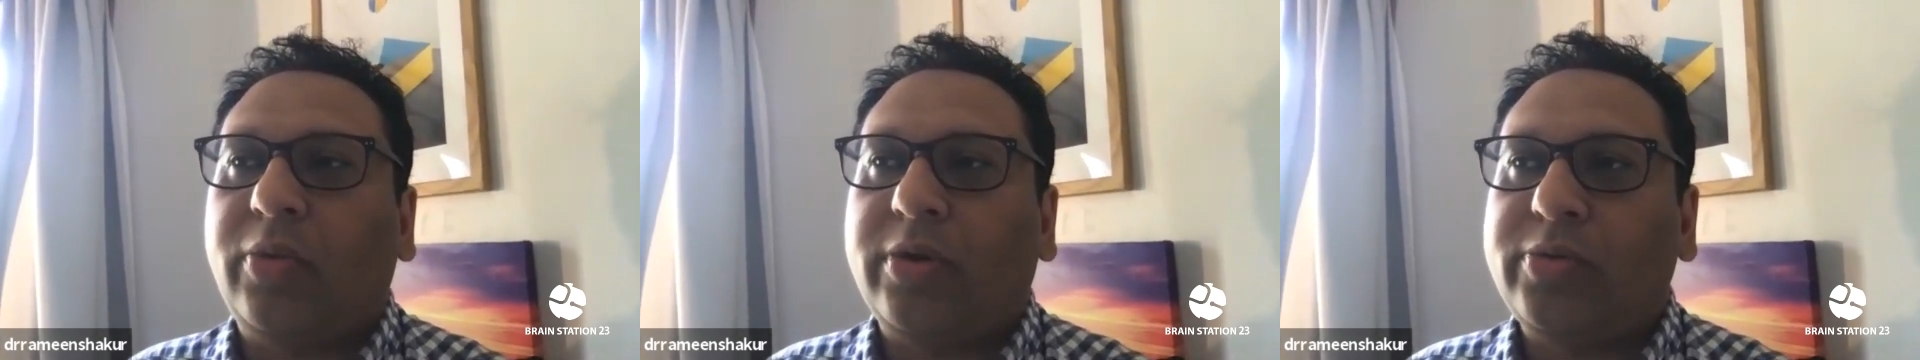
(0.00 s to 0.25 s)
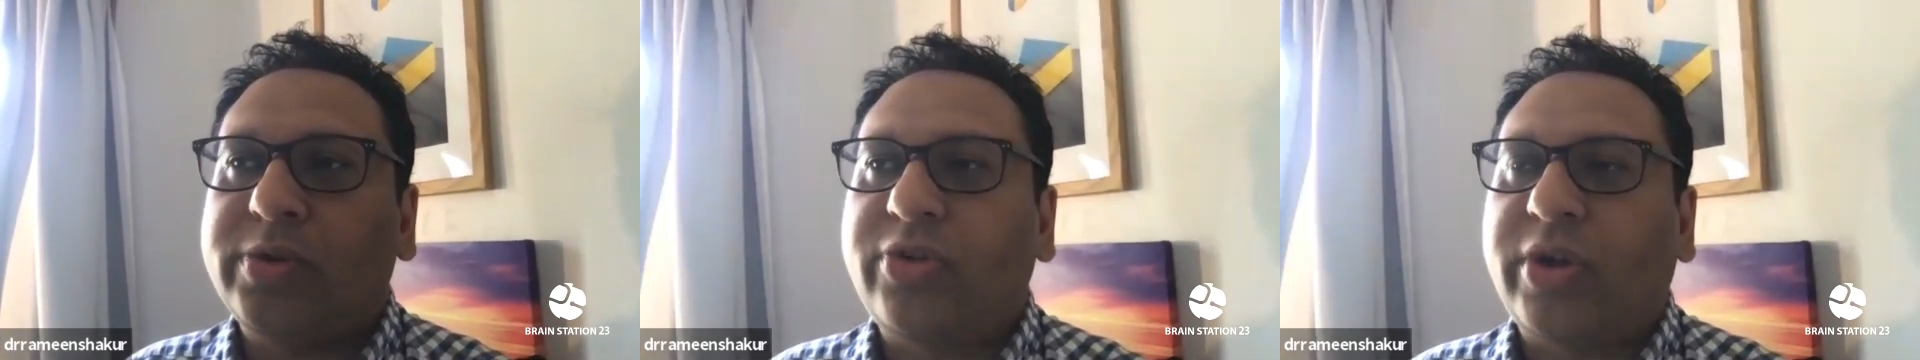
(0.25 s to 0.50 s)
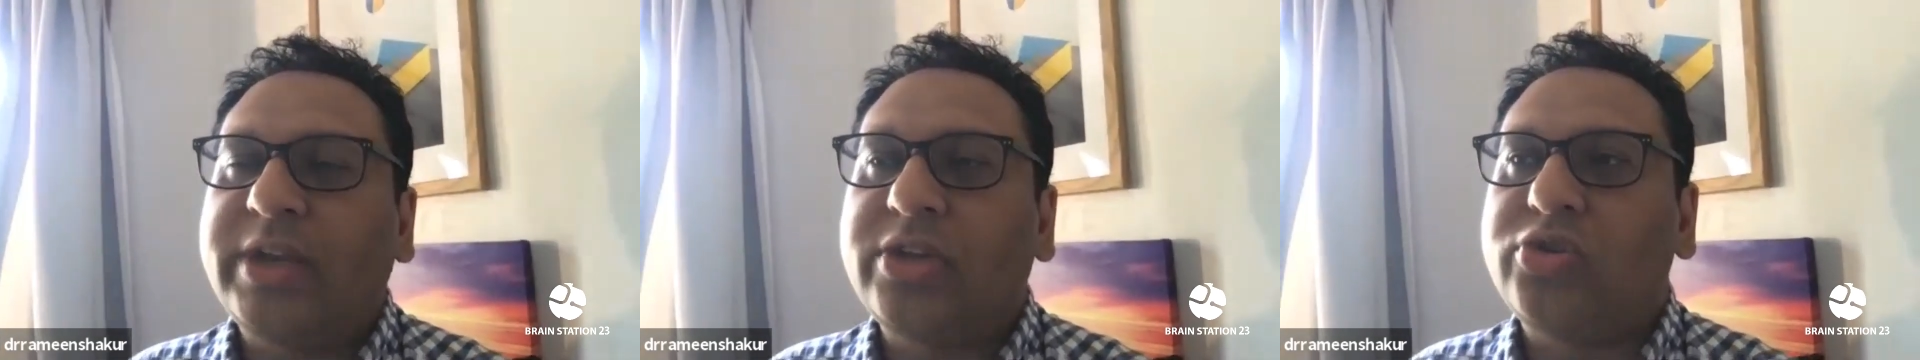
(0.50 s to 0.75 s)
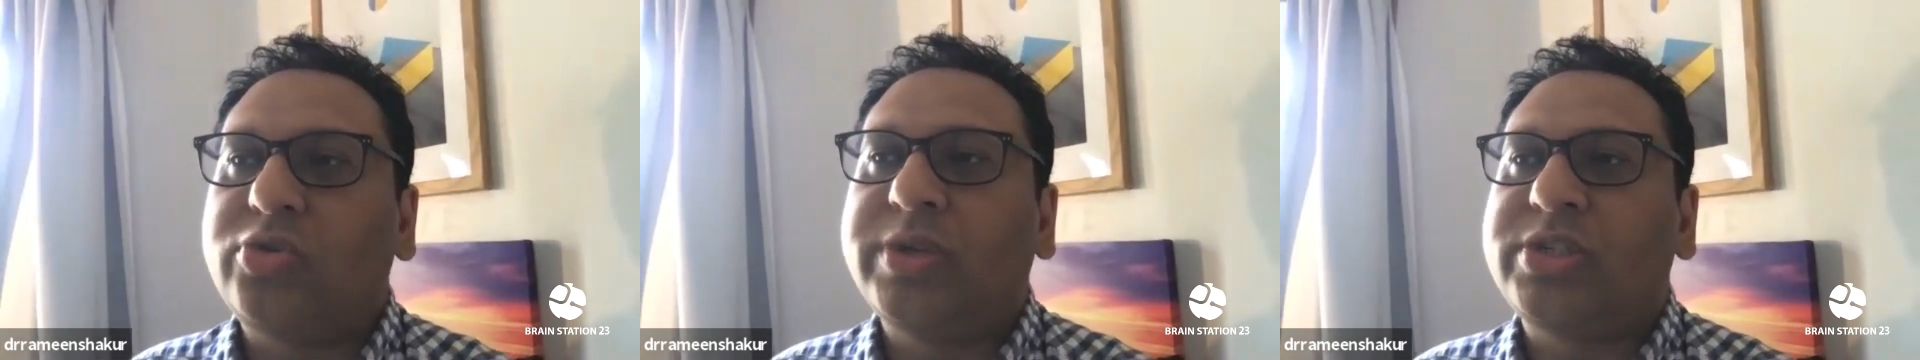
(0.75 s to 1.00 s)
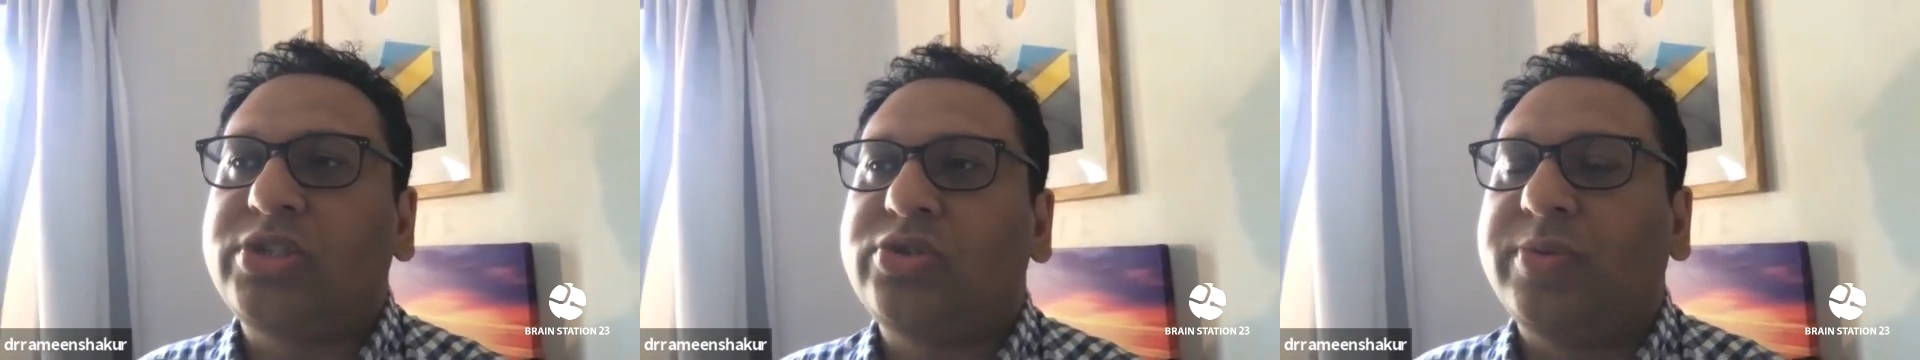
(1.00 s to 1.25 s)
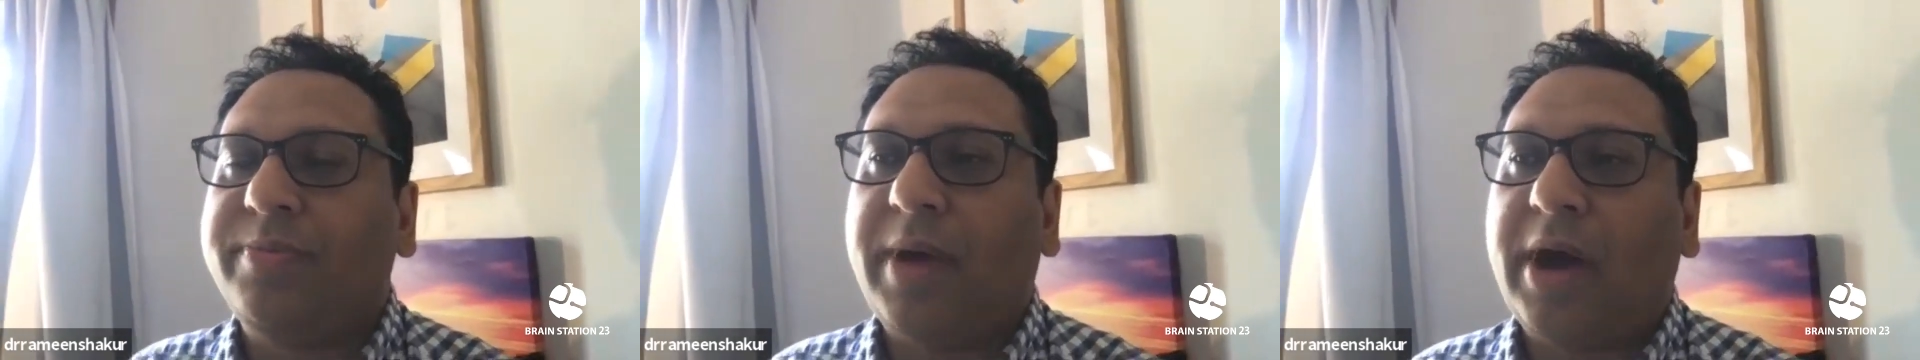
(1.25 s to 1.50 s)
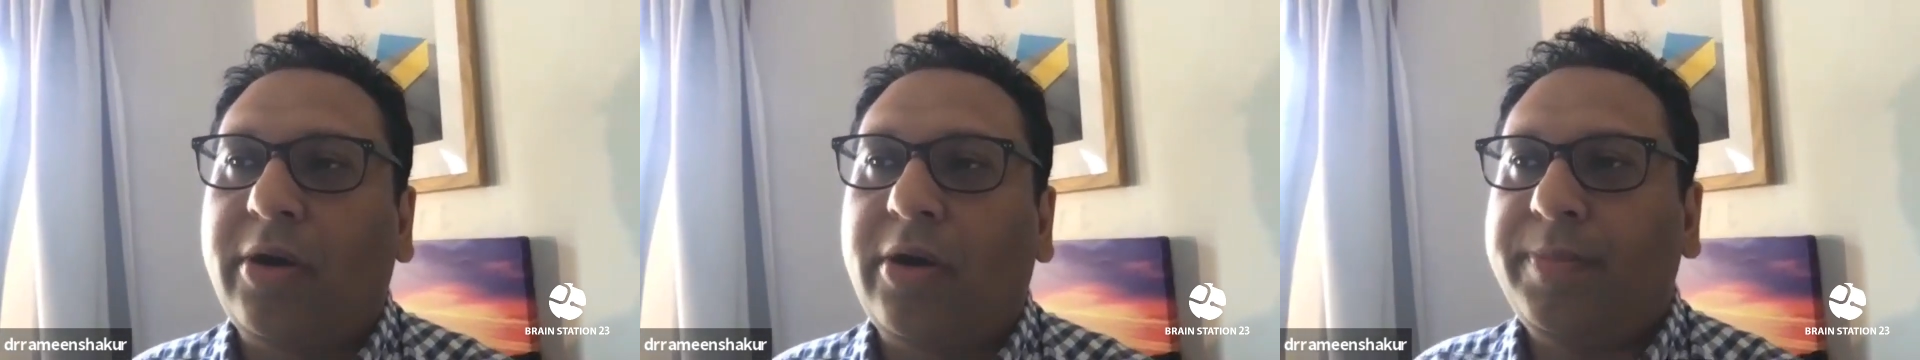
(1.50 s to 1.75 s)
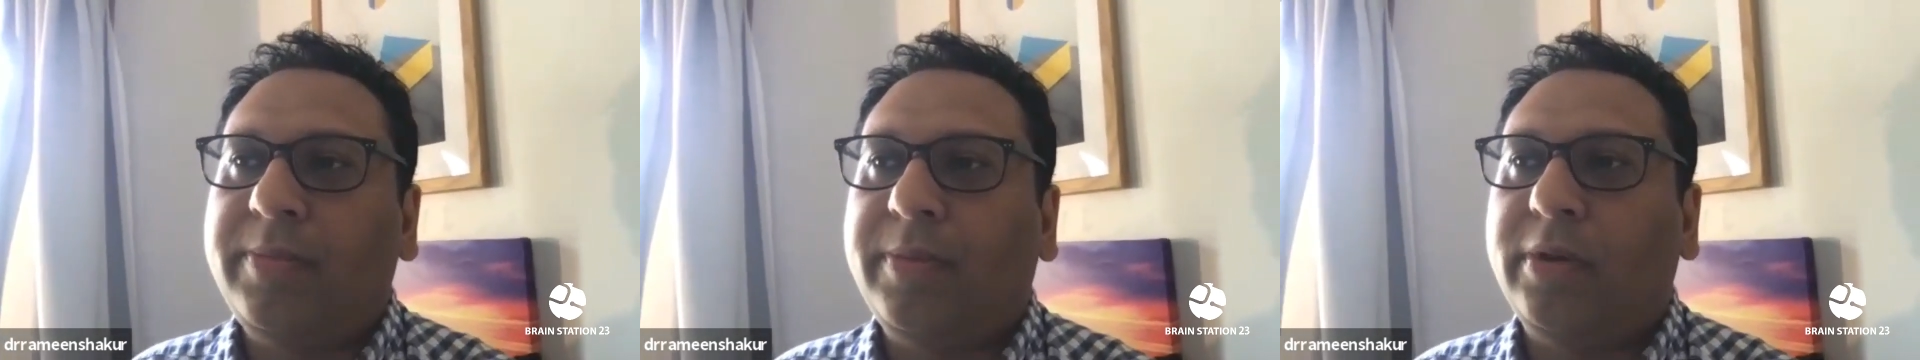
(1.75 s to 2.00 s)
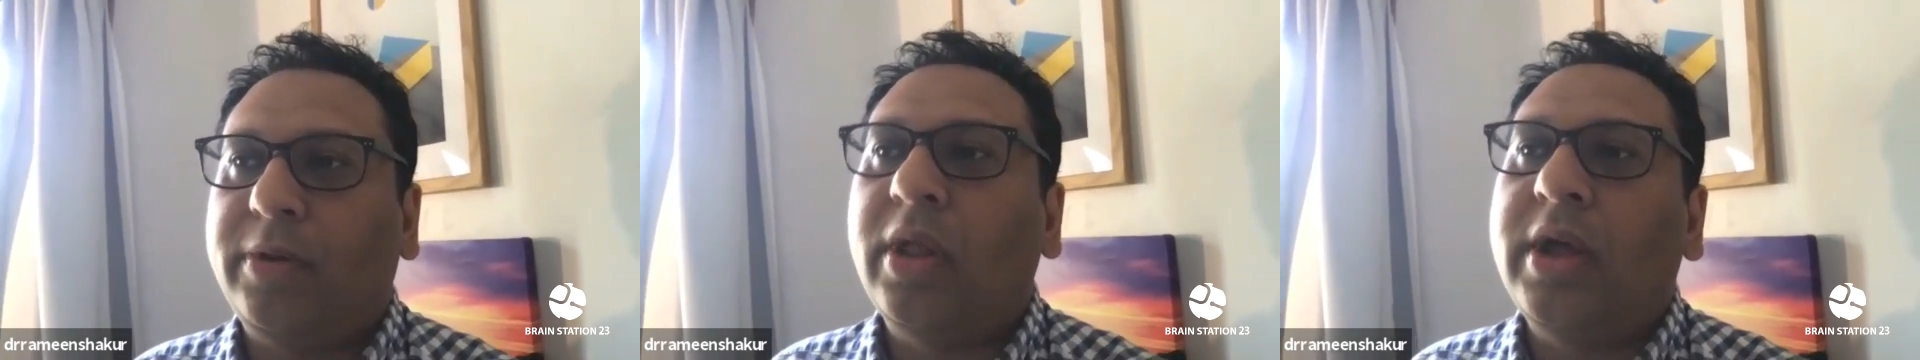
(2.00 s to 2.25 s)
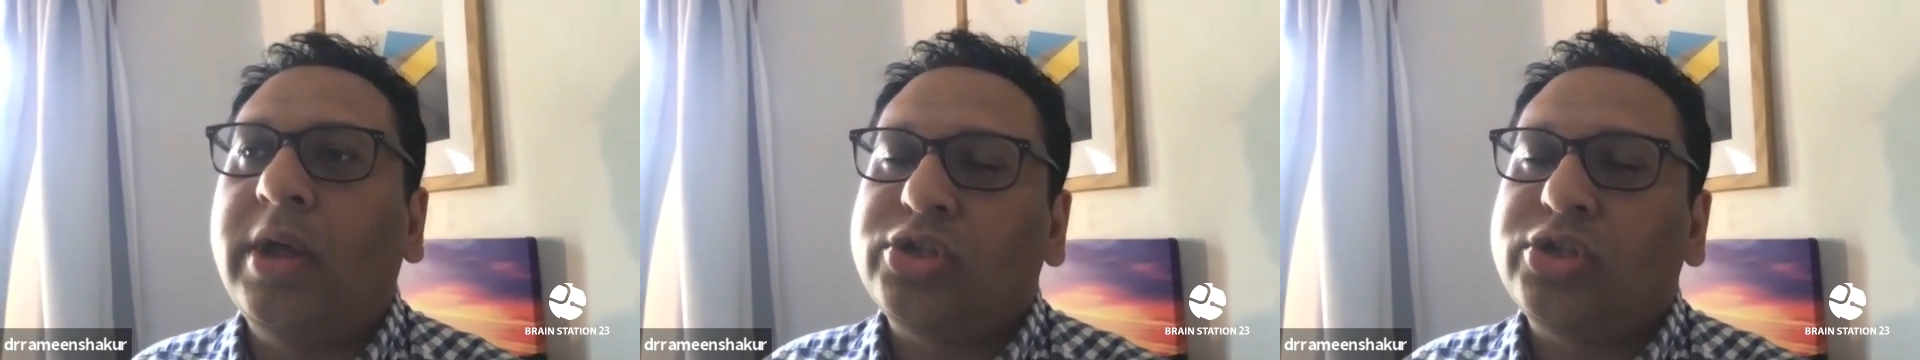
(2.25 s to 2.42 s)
What we're trying to do is to empower people